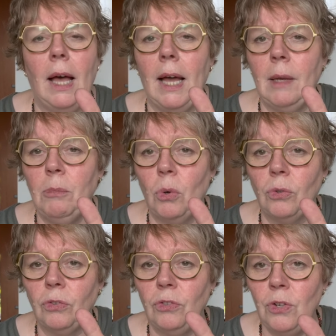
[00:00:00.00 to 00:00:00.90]
I
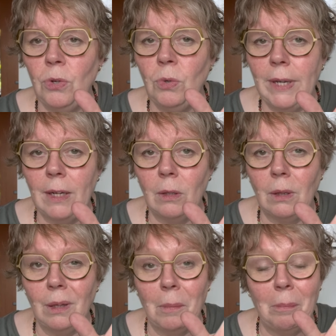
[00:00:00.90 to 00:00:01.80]
bought 2
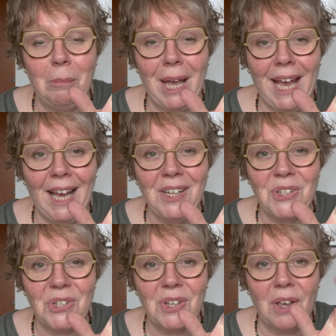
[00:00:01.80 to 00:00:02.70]
little
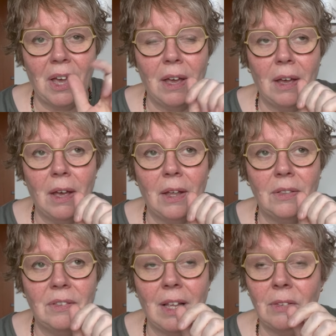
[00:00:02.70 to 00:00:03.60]
bags
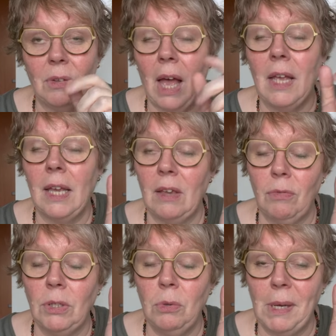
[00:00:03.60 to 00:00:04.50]
that I gave
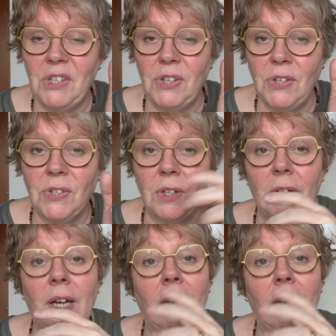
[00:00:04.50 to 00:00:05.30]
one to my sister,